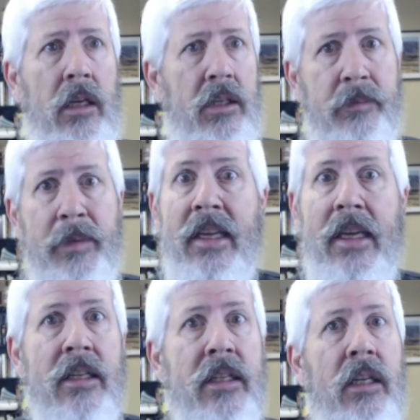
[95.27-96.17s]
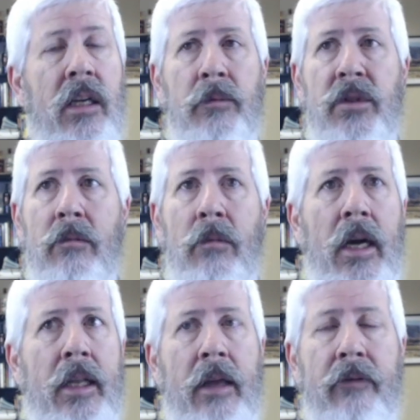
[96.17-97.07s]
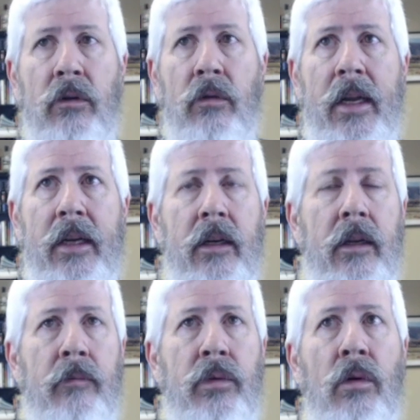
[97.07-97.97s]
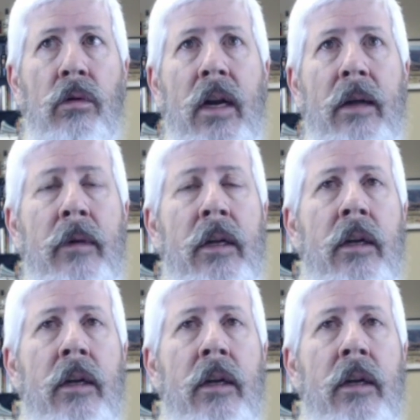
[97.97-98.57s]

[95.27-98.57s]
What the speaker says: Speakeasy comes to mind. They have a great program